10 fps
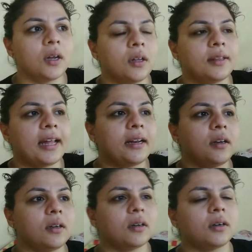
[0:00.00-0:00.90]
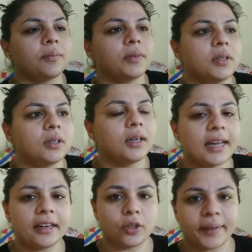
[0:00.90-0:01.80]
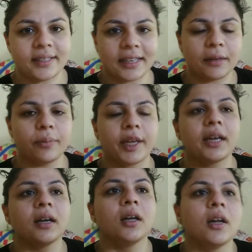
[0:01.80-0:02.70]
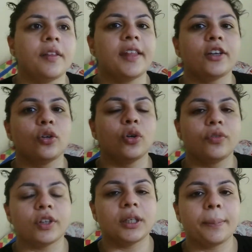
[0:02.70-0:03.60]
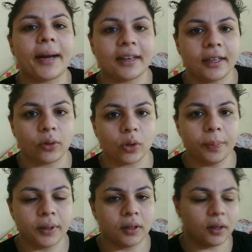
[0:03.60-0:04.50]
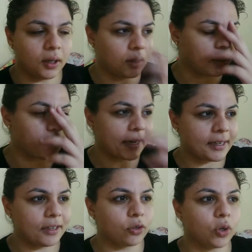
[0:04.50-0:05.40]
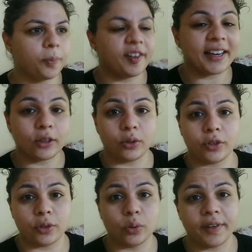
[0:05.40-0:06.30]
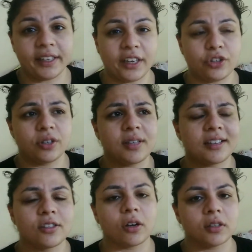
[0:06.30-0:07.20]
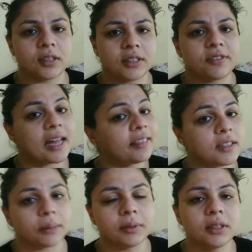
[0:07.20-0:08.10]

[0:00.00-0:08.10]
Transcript: then um, again a 20 second break then you go for the battling rope uh, battling rope we had two variations that is alternatives and the doubles